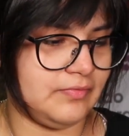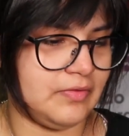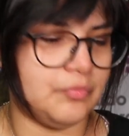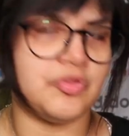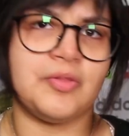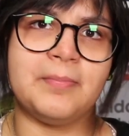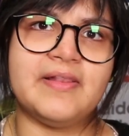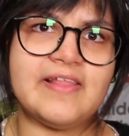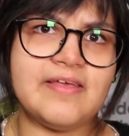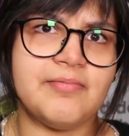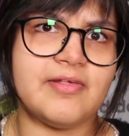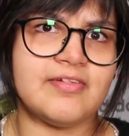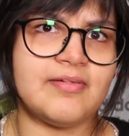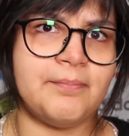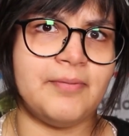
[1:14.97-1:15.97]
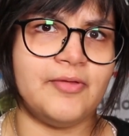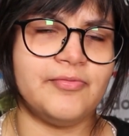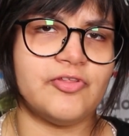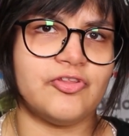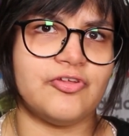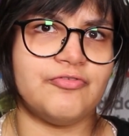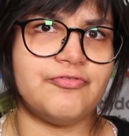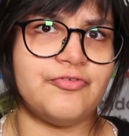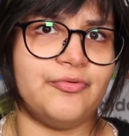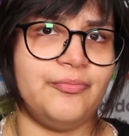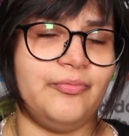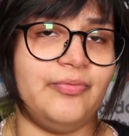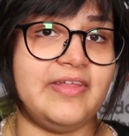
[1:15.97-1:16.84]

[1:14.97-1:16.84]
which I believe is a publisher from